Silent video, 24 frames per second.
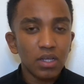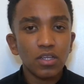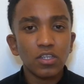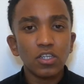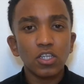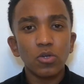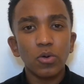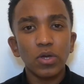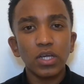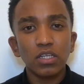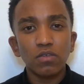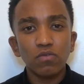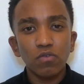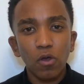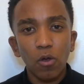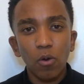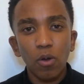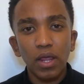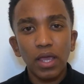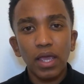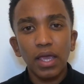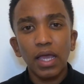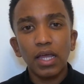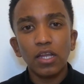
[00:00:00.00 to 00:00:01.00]
So
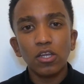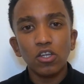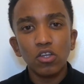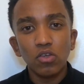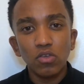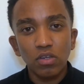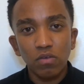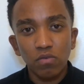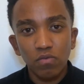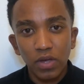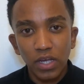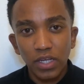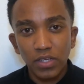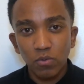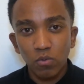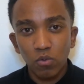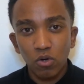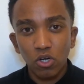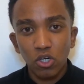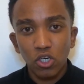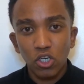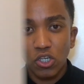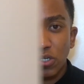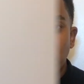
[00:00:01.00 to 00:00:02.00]
exfoliate and use a face
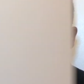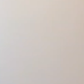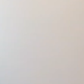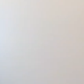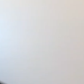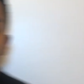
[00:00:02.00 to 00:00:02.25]
wash.